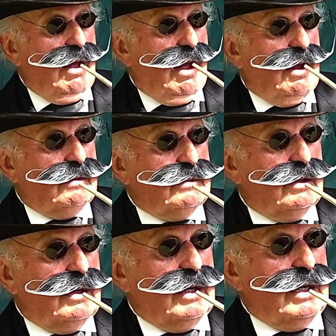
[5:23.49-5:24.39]
and
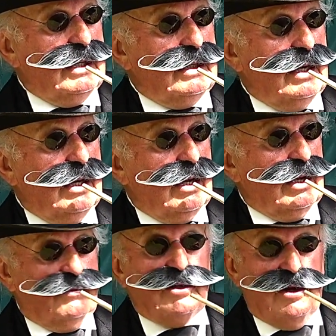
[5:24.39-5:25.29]
he
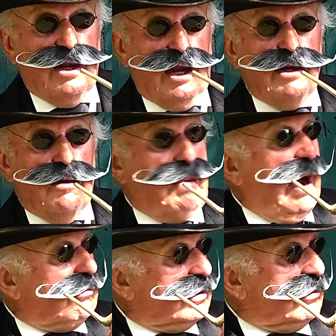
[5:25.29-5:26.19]
lived in
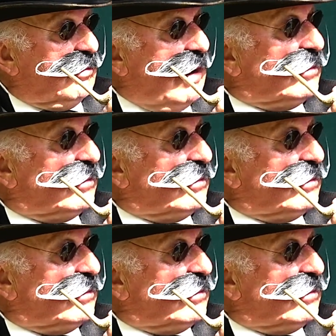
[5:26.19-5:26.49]
about and round